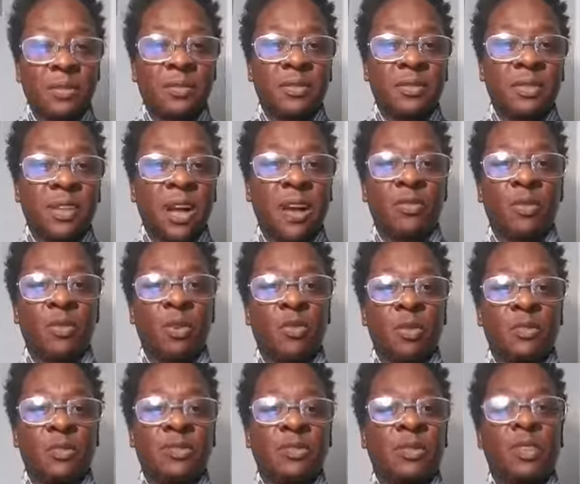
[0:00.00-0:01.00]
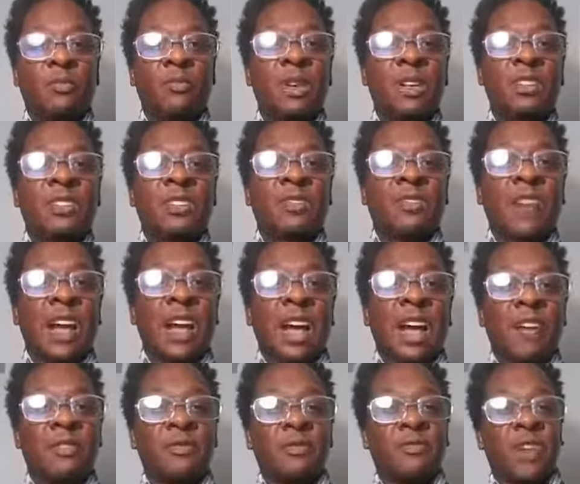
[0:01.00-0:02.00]
Y'all know we if we can
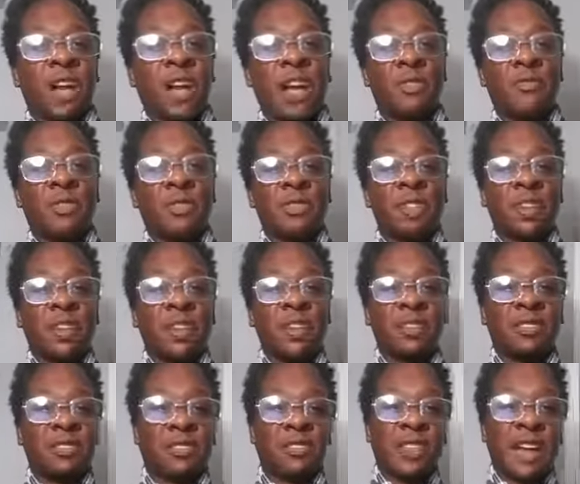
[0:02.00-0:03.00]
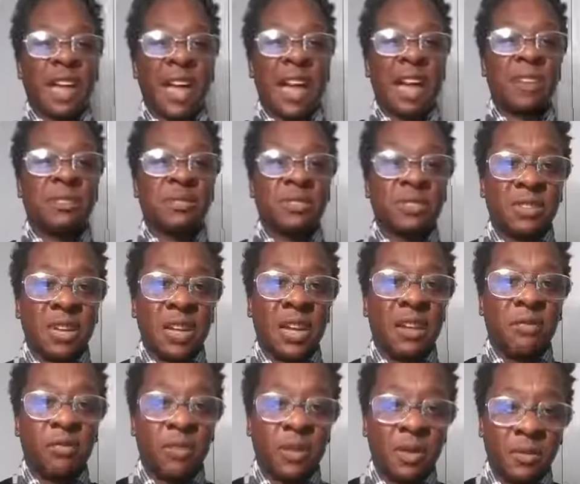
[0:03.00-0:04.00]
survive five hundred years of cattle
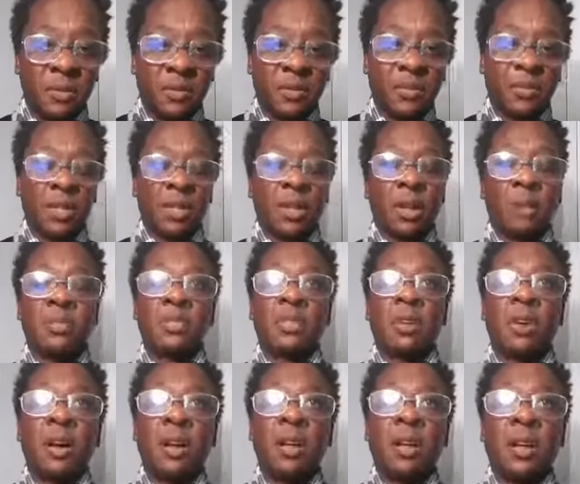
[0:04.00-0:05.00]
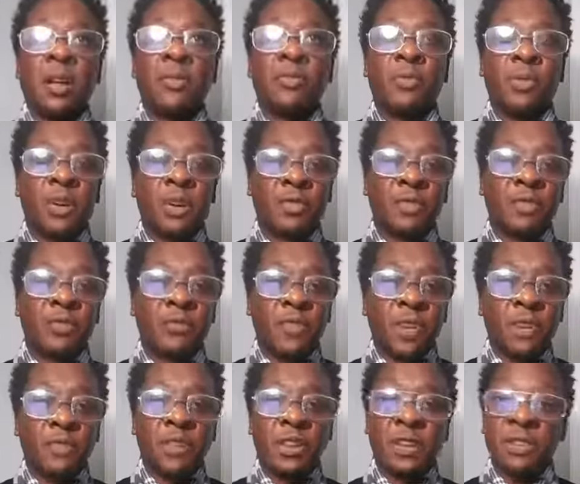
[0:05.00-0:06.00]
slavery, I'm sorry, three hundred
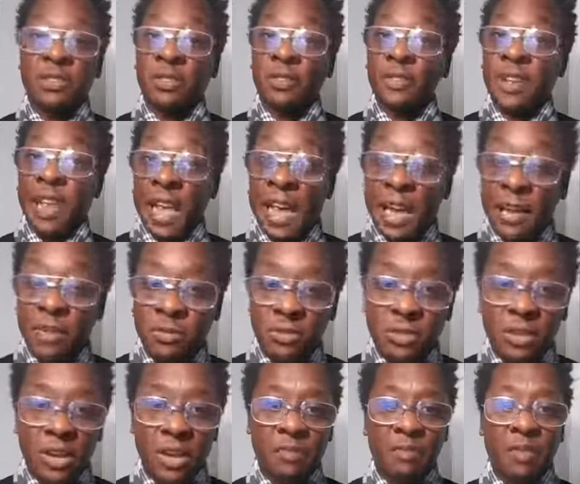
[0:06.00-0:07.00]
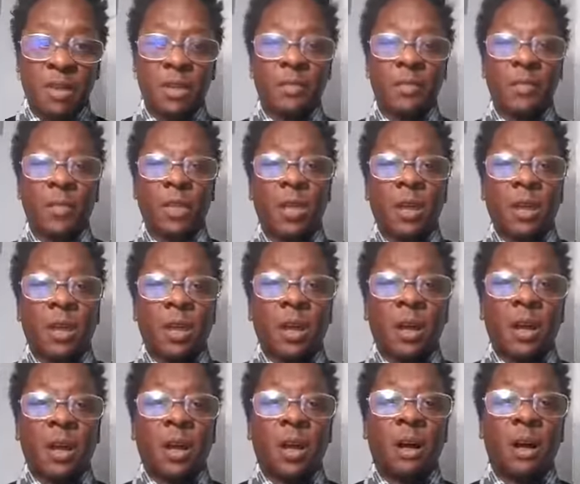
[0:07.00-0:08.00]
fifty years of cattle slavery,
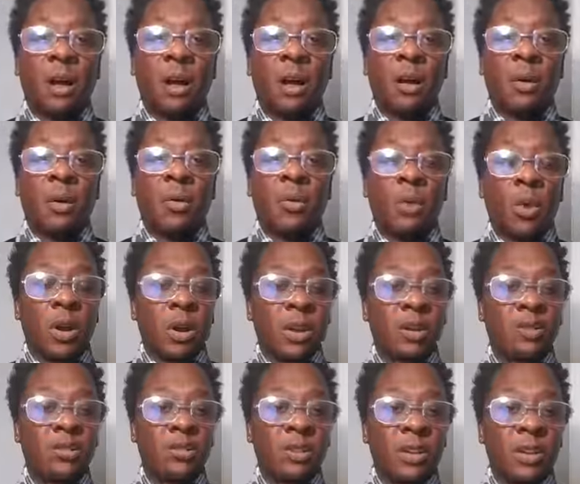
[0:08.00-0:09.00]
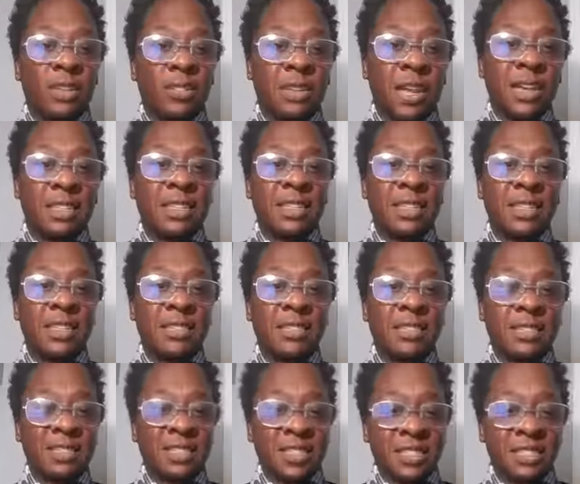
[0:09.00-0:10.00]
uh, one hundred years, eighteen
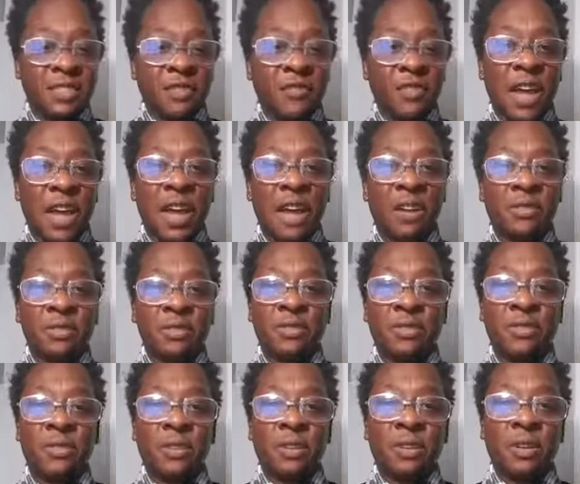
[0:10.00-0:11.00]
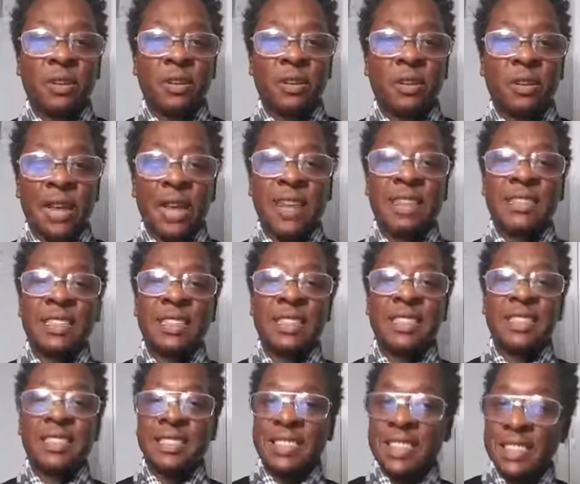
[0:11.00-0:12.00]
sixty-five to nineteen
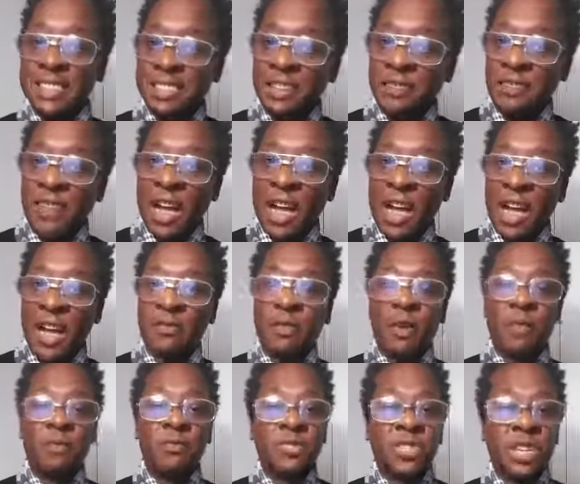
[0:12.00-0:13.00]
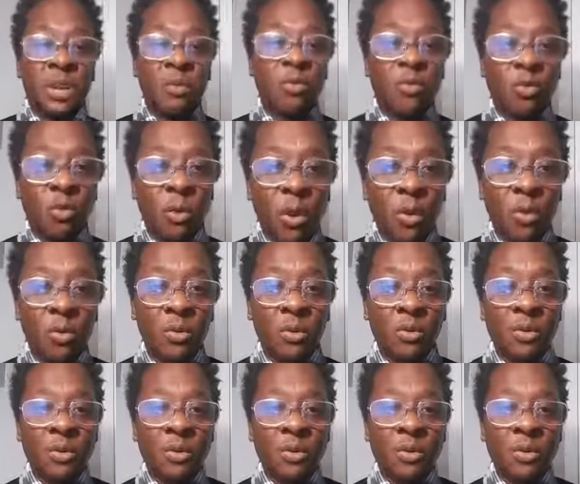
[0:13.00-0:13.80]
sixty-five of Jim Crow,